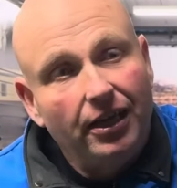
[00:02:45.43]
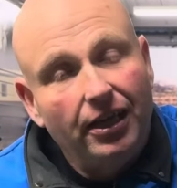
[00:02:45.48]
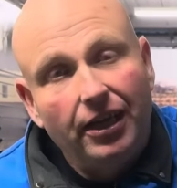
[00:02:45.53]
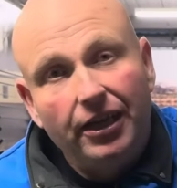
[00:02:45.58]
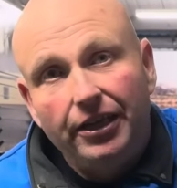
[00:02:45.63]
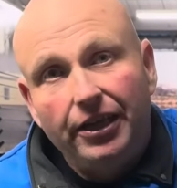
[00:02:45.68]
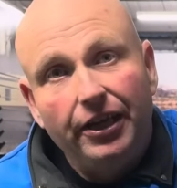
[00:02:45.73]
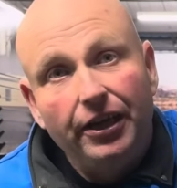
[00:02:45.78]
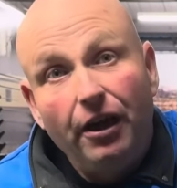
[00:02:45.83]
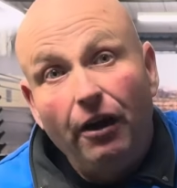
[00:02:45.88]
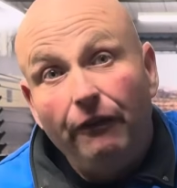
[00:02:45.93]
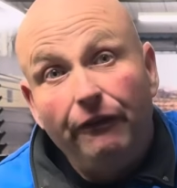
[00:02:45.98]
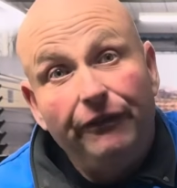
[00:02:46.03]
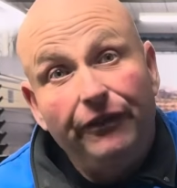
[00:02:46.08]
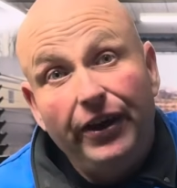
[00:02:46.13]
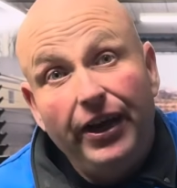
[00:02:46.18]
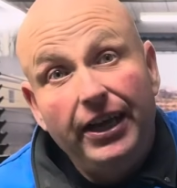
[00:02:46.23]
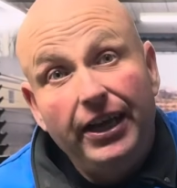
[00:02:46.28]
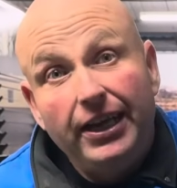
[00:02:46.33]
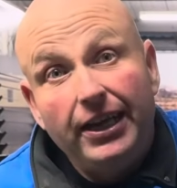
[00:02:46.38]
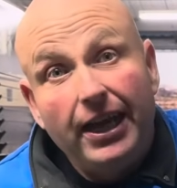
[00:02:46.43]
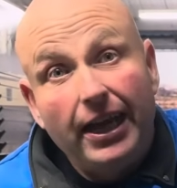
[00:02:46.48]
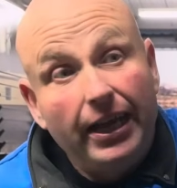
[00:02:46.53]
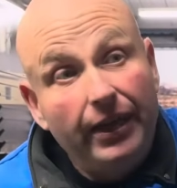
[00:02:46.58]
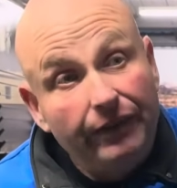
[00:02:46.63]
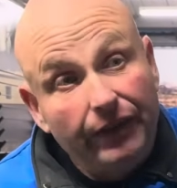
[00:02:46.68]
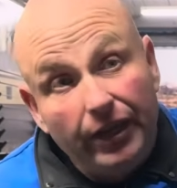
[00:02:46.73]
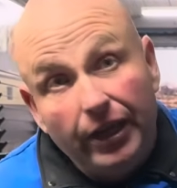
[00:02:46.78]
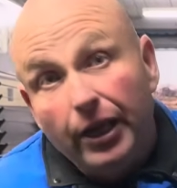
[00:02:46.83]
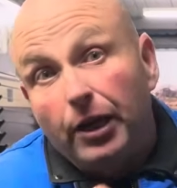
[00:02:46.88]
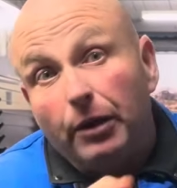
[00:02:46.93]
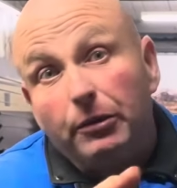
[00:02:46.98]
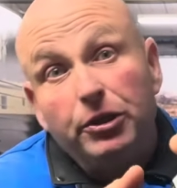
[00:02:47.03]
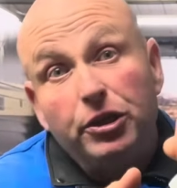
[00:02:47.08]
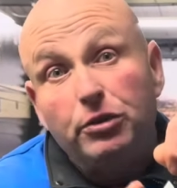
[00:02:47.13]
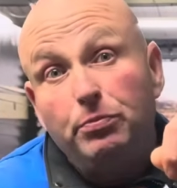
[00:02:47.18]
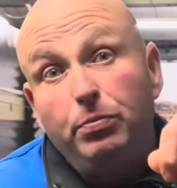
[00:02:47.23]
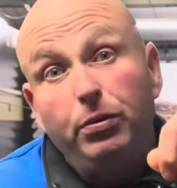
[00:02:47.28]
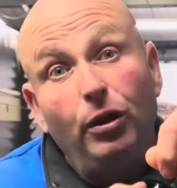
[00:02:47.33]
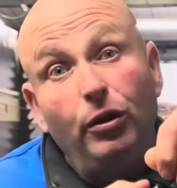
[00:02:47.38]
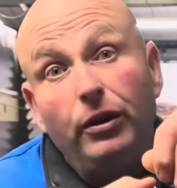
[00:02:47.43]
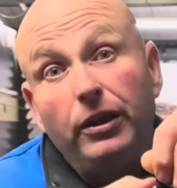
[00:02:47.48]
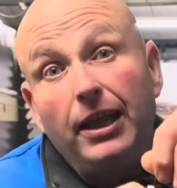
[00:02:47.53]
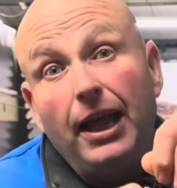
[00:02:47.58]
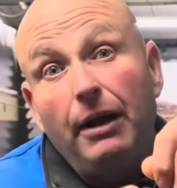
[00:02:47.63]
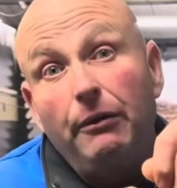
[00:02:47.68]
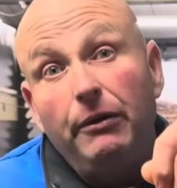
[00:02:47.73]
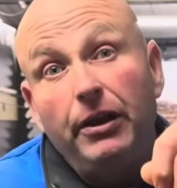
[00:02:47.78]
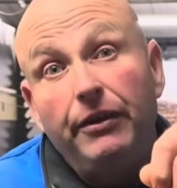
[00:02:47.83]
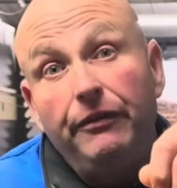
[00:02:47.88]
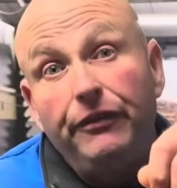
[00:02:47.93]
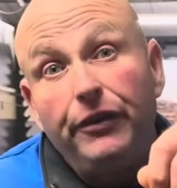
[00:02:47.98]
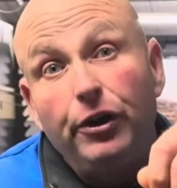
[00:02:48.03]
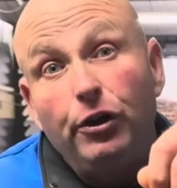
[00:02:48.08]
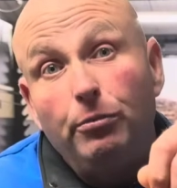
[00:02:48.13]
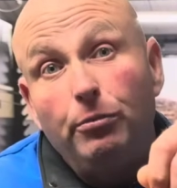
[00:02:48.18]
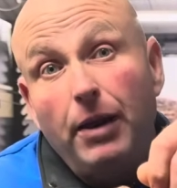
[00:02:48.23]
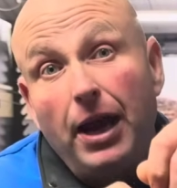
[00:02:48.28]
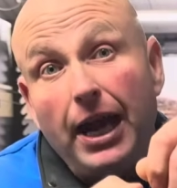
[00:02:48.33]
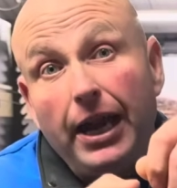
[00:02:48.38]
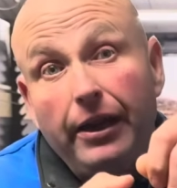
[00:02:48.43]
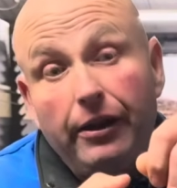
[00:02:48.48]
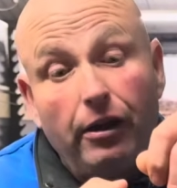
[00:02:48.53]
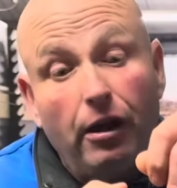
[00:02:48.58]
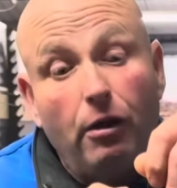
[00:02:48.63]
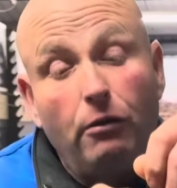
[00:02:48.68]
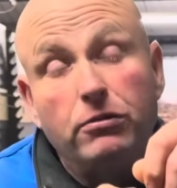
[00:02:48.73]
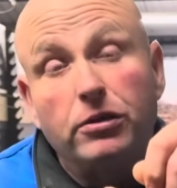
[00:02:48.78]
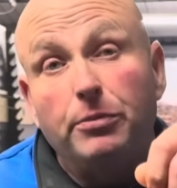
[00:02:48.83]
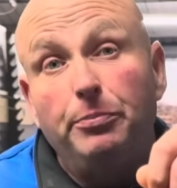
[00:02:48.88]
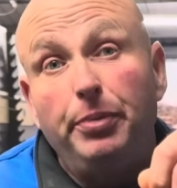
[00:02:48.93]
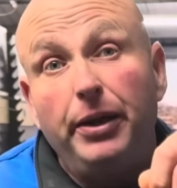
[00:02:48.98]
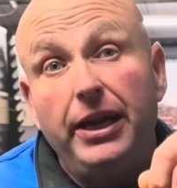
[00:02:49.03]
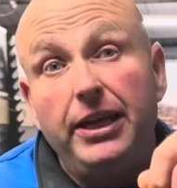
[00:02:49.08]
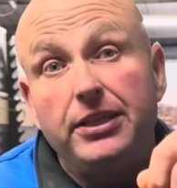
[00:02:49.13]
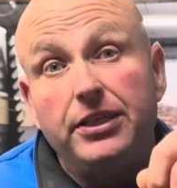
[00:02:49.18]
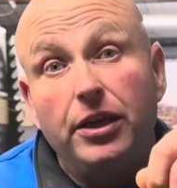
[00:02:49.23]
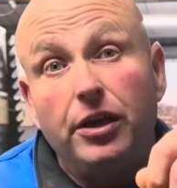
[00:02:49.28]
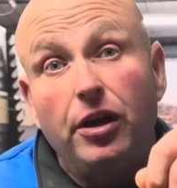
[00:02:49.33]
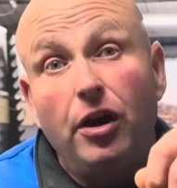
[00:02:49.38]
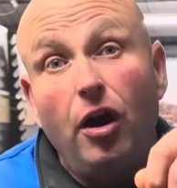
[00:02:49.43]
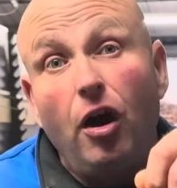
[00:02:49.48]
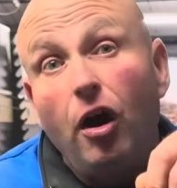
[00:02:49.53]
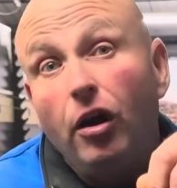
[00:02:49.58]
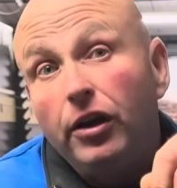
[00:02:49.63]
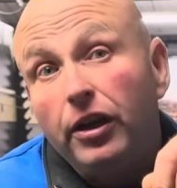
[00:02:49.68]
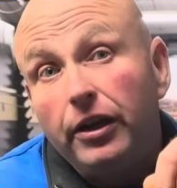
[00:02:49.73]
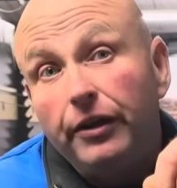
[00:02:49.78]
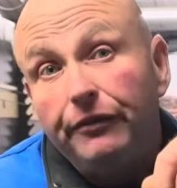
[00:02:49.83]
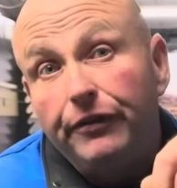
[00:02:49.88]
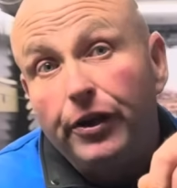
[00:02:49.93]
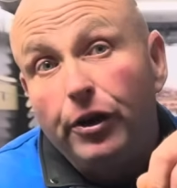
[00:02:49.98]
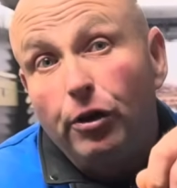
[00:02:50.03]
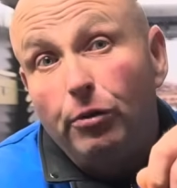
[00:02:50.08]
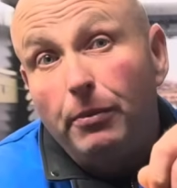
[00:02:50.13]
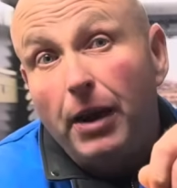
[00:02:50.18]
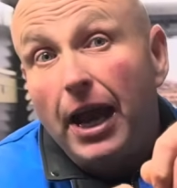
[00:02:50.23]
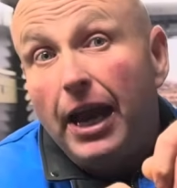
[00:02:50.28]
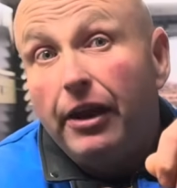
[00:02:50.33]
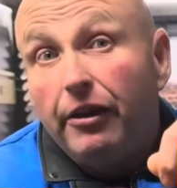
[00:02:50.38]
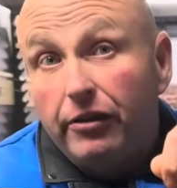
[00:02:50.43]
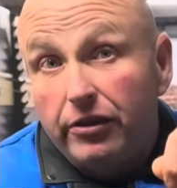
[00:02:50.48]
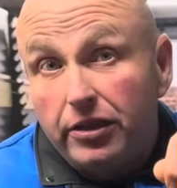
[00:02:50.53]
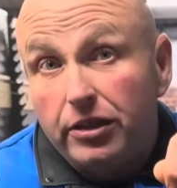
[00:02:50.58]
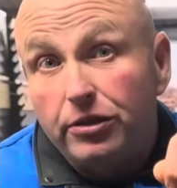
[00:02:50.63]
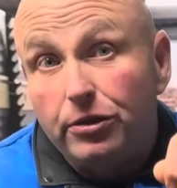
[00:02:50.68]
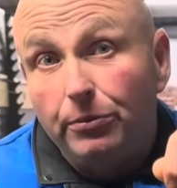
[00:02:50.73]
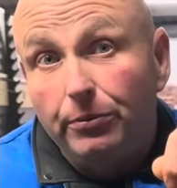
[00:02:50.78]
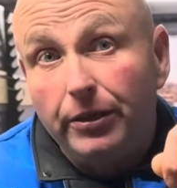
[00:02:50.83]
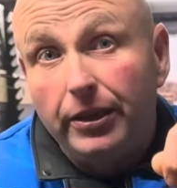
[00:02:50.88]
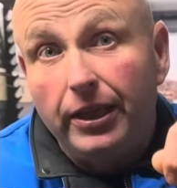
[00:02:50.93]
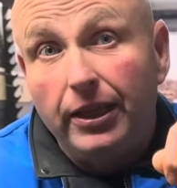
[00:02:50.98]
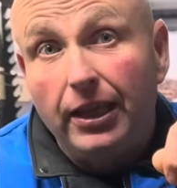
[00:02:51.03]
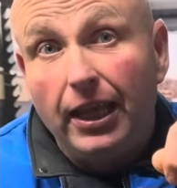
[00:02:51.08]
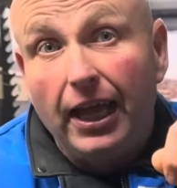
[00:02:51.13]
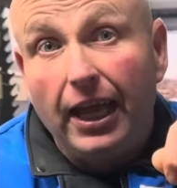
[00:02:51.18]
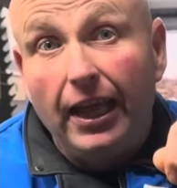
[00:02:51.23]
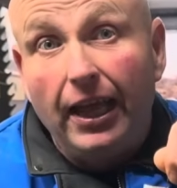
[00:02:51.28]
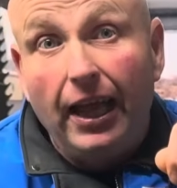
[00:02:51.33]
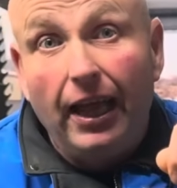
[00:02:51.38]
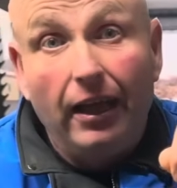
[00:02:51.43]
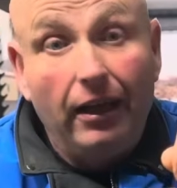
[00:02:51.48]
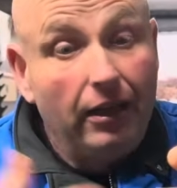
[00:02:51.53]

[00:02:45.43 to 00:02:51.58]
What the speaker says: You're not feeding anything. You can just plug that with a few micros, a piece of corn and a few micros or something like that.